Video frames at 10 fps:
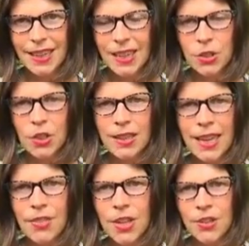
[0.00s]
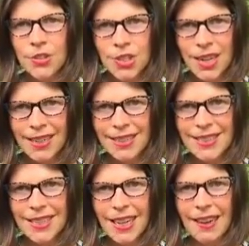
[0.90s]
and create the
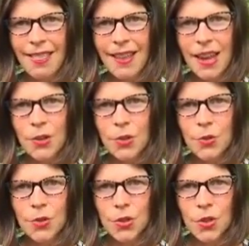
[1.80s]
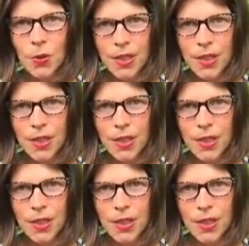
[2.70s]
energetics and allow you to go